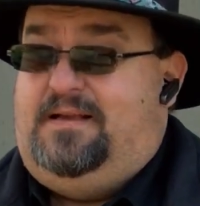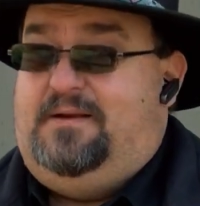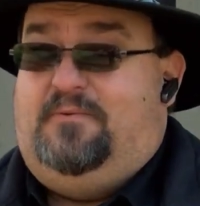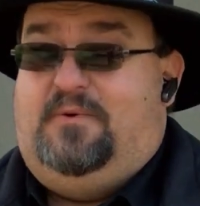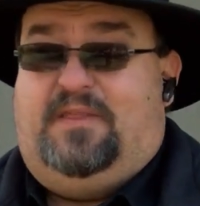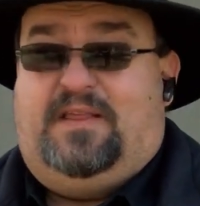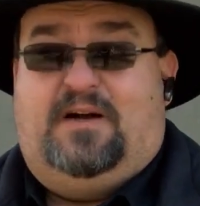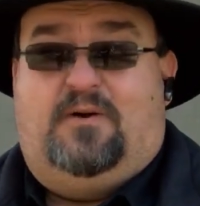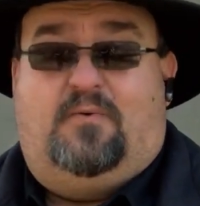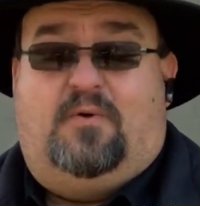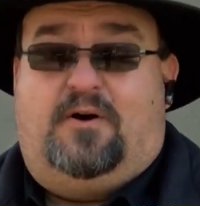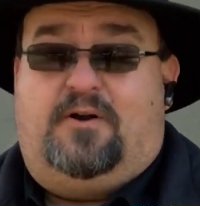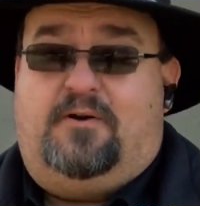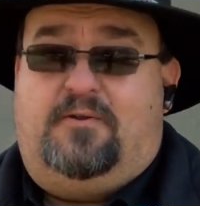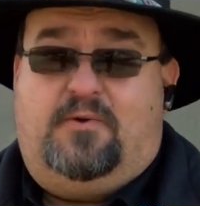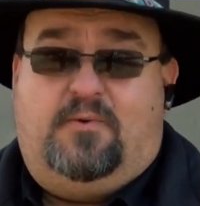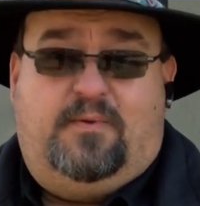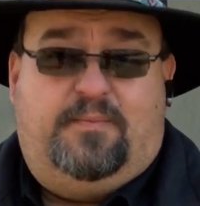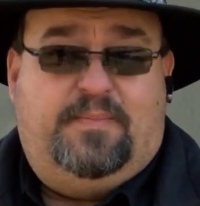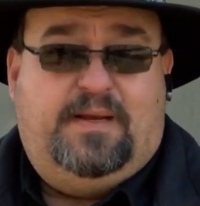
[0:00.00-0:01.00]
Without
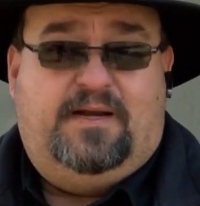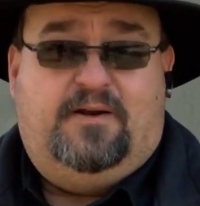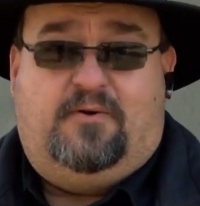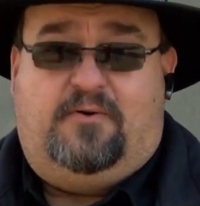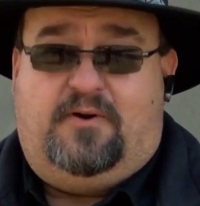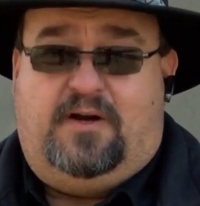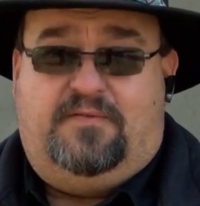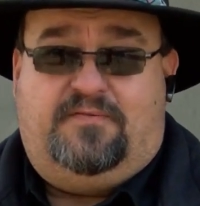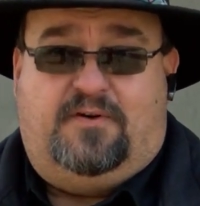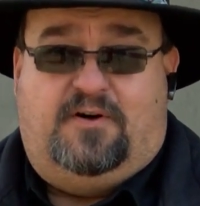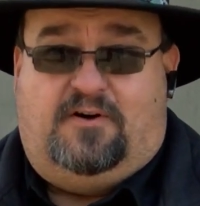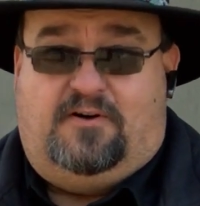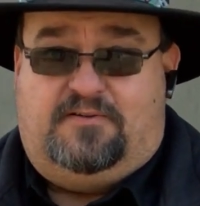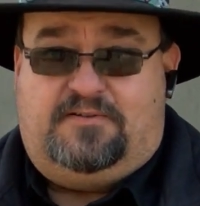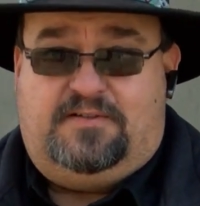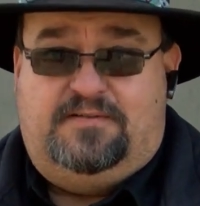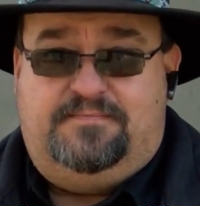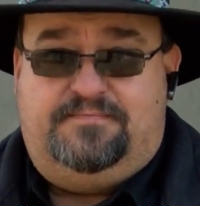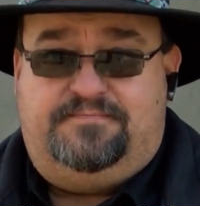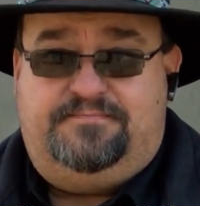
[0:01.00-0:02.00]
water, there would be no Great
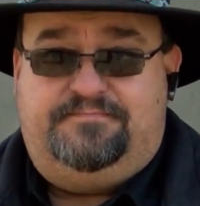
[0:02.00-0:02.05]
Falls.